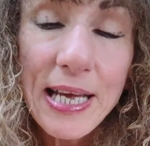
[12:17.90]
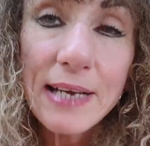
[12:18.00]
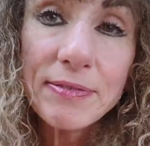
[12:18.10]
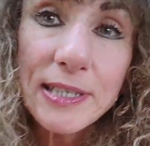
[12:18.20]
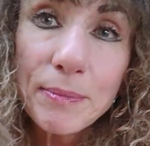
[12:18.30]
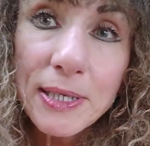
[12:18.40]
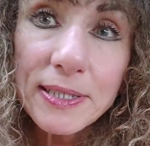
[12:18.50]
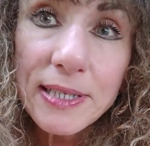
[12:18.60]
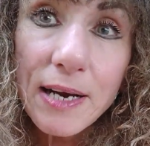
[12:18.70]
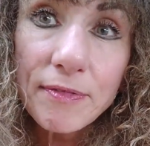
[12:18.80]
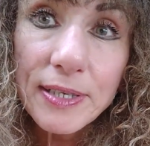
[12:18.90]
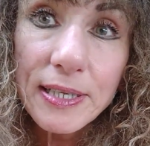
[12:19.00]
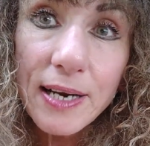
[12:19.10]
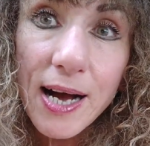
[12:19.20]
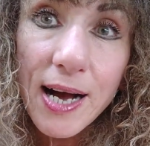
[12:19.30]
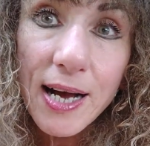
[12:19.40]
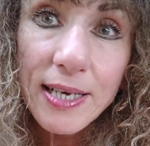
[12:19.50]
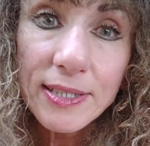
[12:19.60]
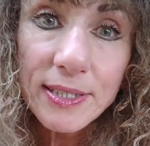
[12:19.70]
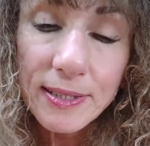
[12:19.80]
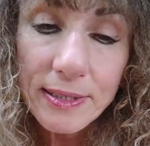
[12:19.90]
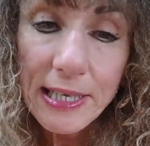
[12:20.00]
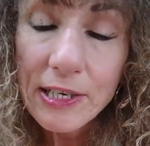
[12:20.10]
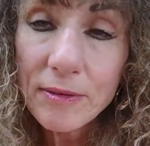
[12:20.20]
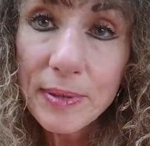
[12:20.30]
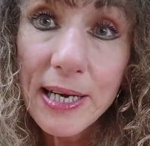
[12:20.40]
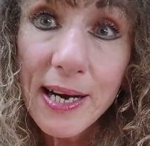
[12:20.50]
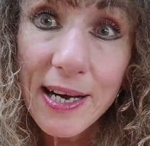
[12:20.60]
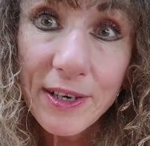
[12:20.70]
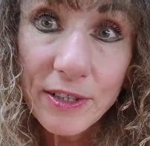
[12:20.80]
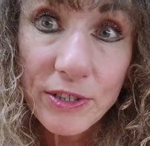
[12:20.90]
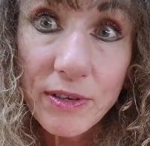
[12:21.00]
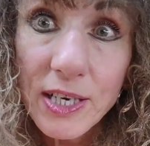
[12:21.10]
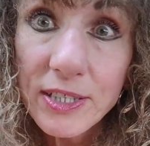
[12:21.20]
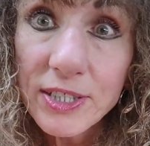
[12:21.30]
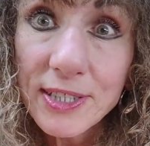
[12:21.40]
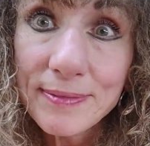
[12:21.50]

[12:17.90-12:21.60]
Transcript: If someone is covering their eyes, they could be high on drugs.